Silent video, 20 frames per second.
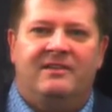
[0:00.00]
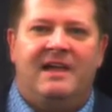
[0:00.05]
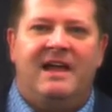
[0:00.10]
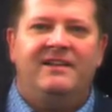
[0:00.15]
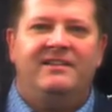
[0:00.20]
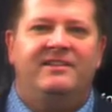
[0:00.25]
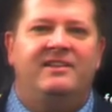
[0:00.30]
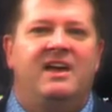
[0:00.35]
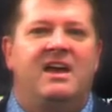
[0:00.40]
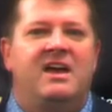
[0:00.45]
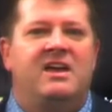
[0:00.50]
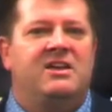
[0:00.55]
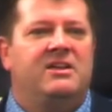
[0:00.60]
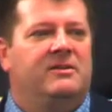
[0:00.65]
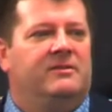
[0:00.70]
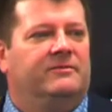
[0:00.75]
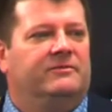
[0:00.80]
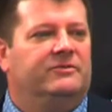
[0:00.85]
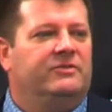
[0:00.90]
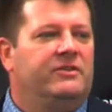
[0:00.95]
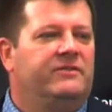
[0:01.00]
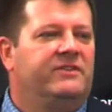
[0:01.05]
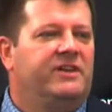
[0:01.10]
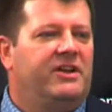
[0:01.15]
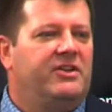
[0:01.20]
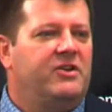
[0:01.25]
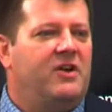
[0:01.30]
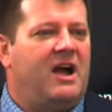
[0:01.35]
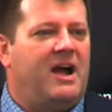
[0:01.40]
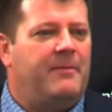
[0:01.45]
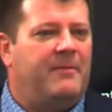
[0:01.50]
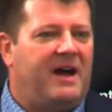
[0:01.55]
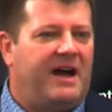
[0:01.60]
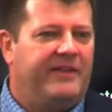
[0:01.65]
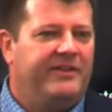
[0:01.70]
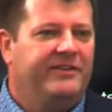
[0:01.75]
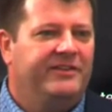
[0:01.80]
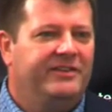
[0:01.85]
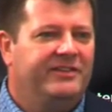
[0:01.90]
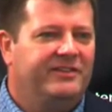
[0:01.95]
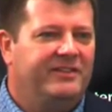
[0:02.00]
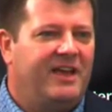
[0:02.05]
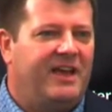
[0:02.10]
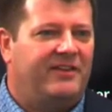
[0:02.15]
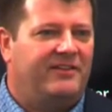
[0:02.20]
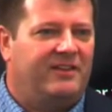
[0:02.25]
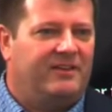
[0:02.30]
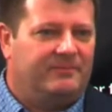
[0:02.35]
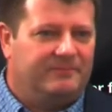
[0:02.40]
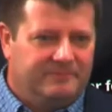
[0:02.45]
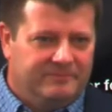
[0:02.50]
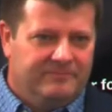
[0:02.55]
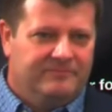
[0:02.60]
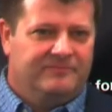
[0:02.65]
let's say you've done your hypothesis testing